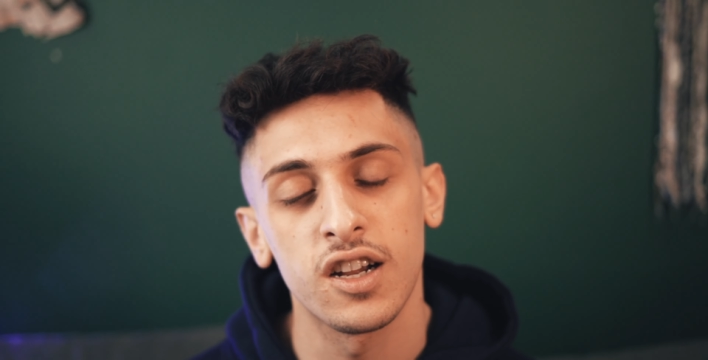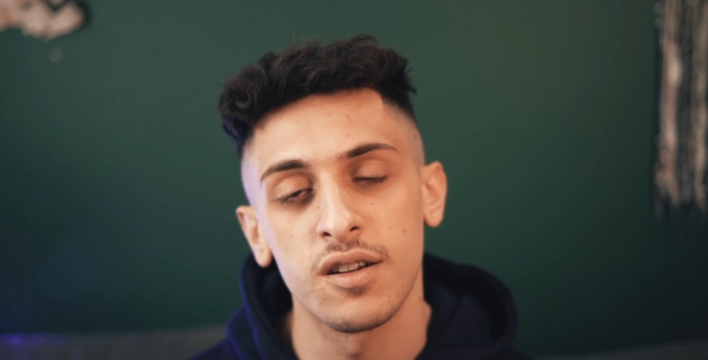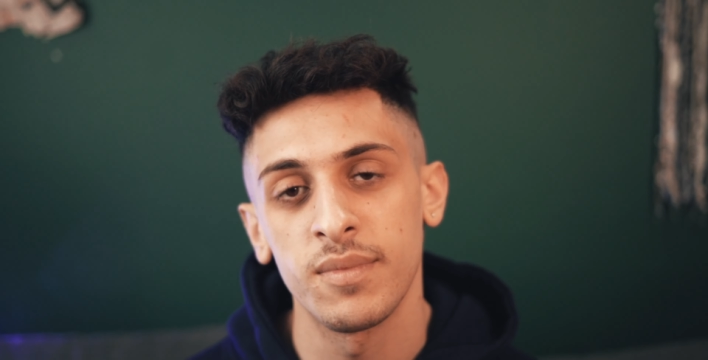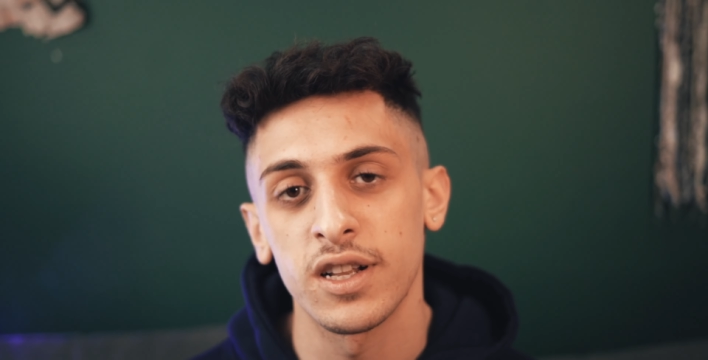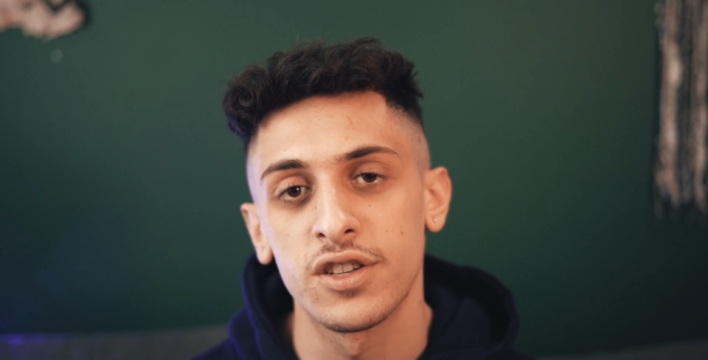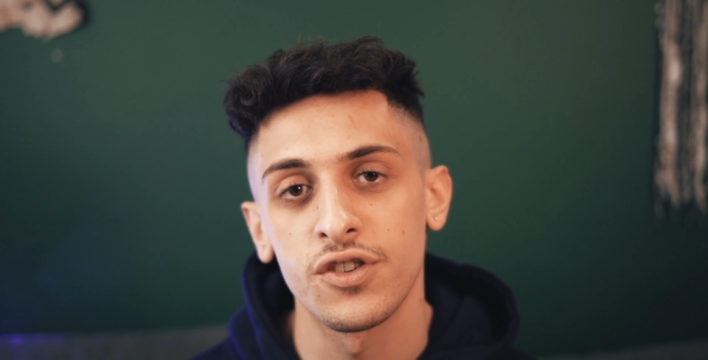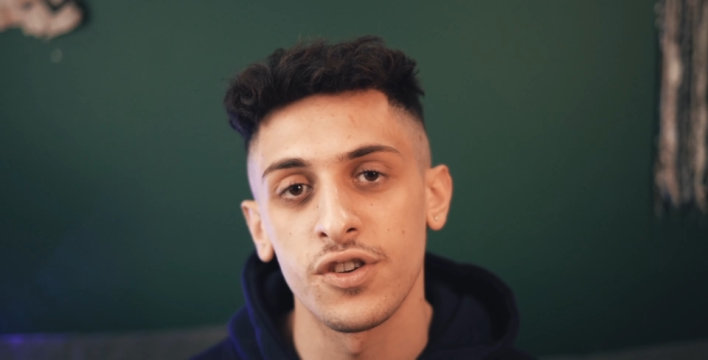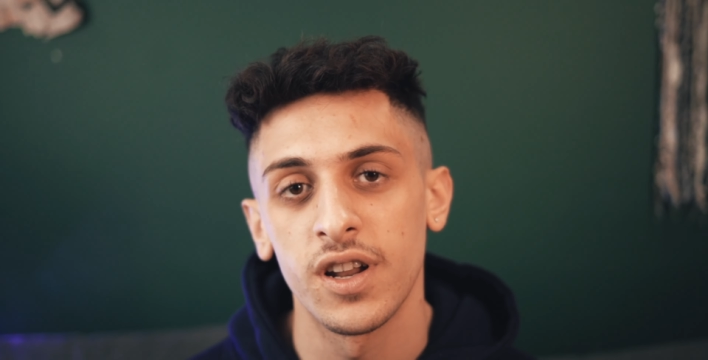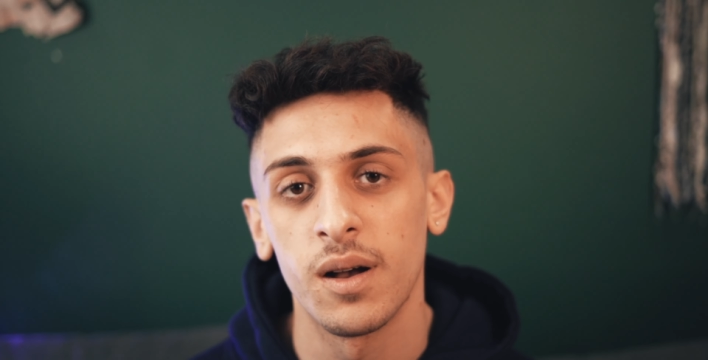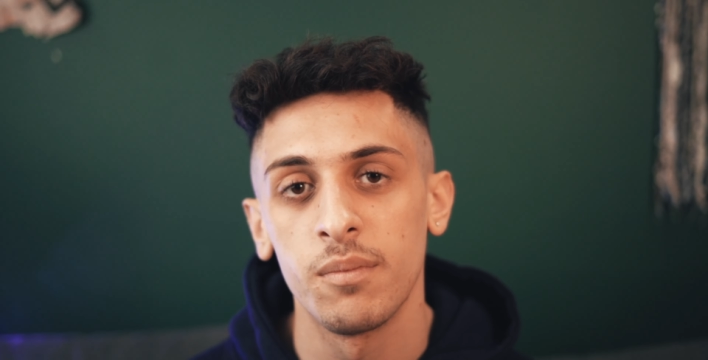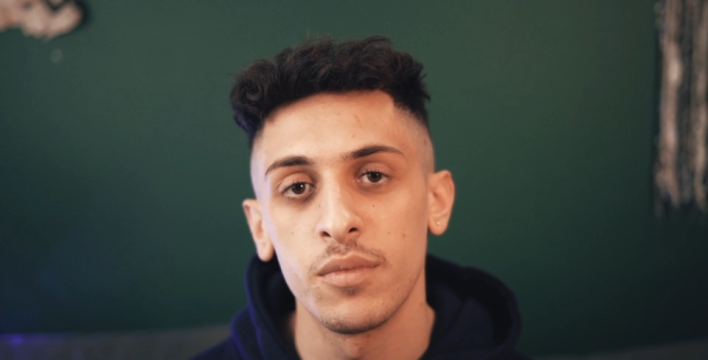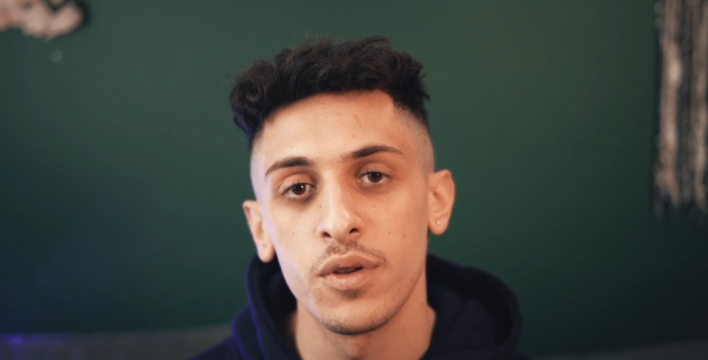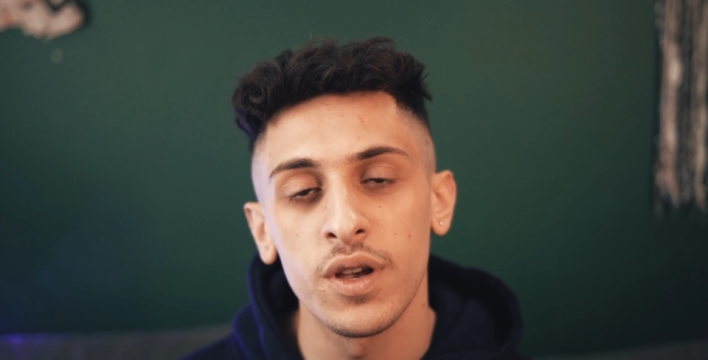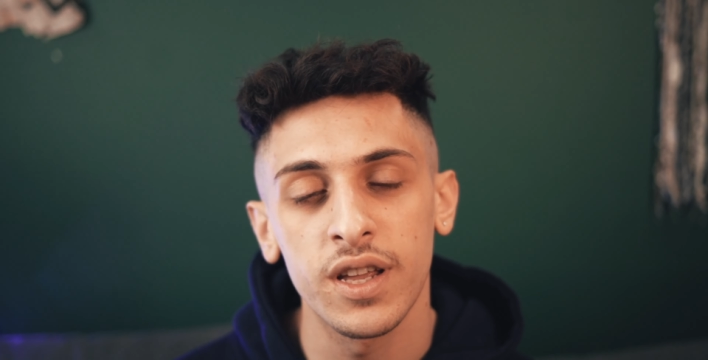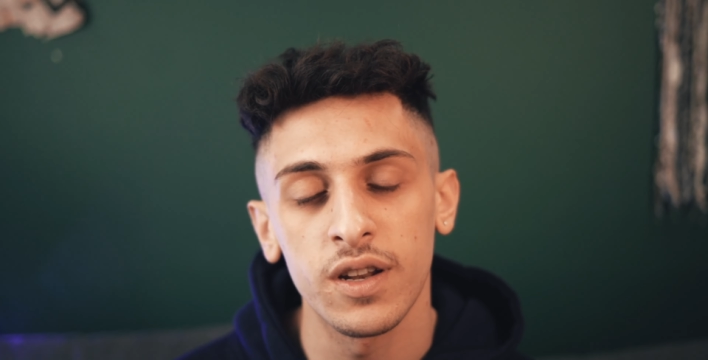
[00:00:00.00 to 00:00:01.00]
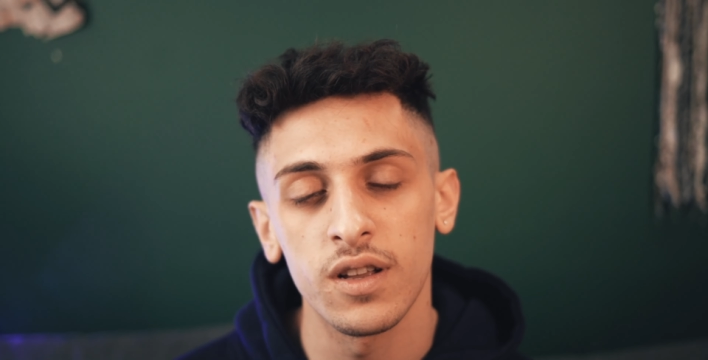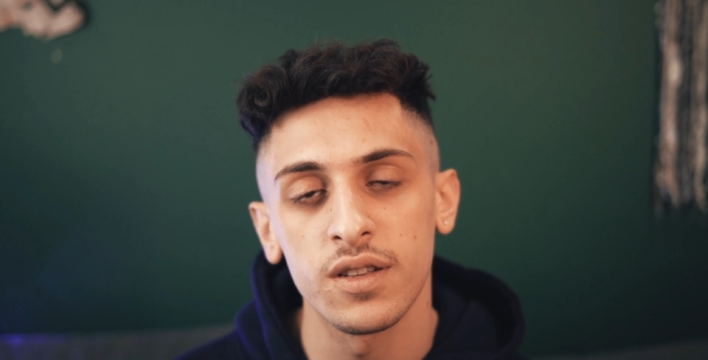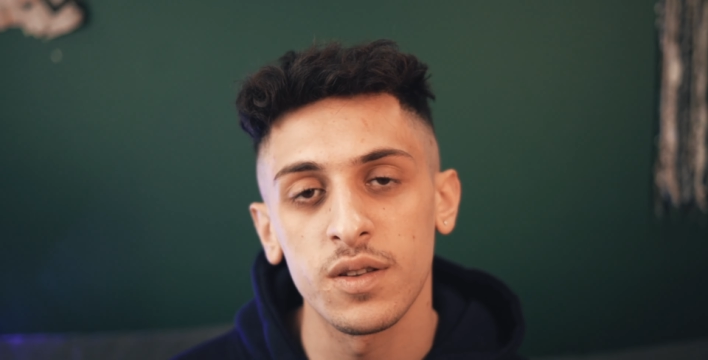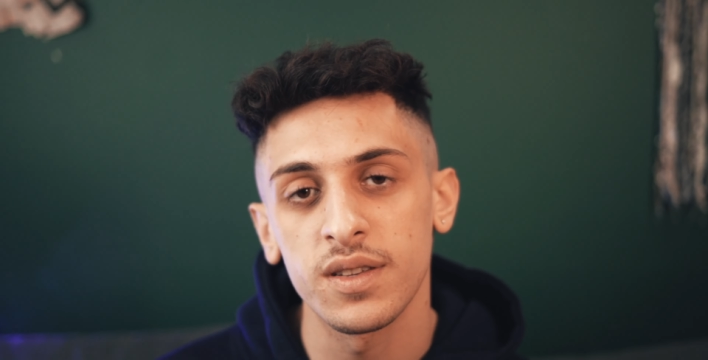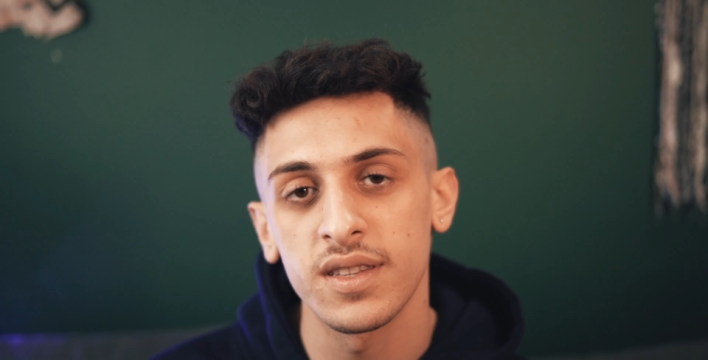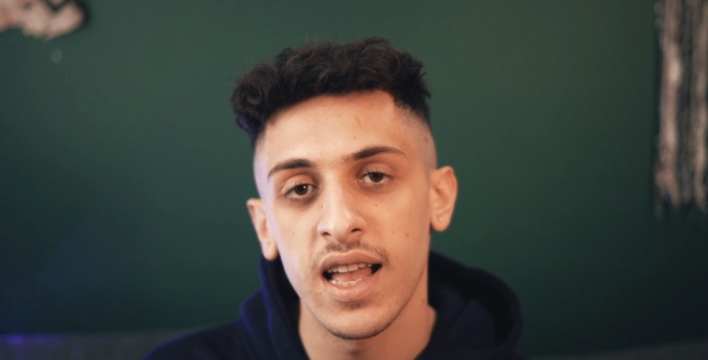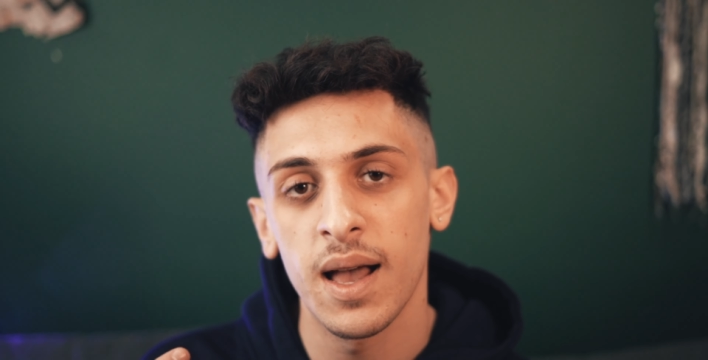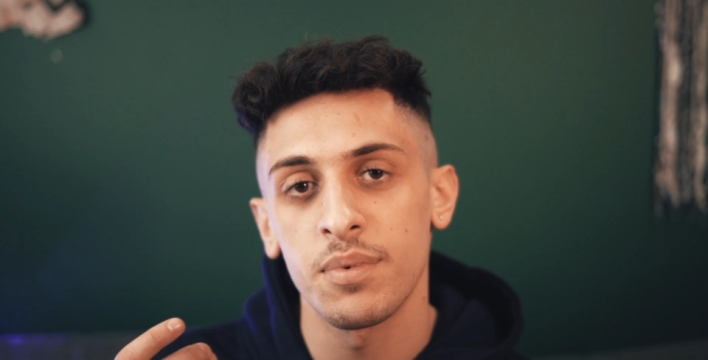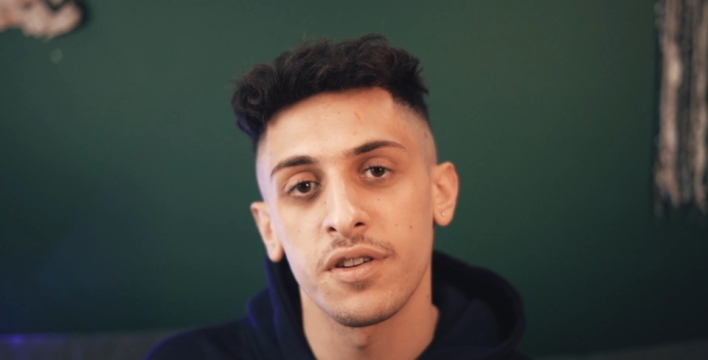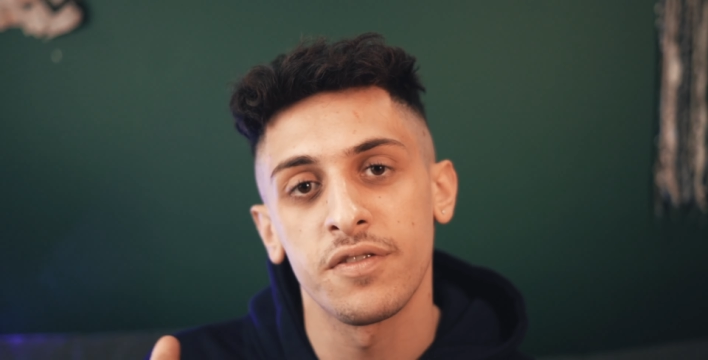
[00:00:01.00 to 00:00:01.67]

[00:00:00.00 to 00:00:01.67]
or metronome, you can also snap your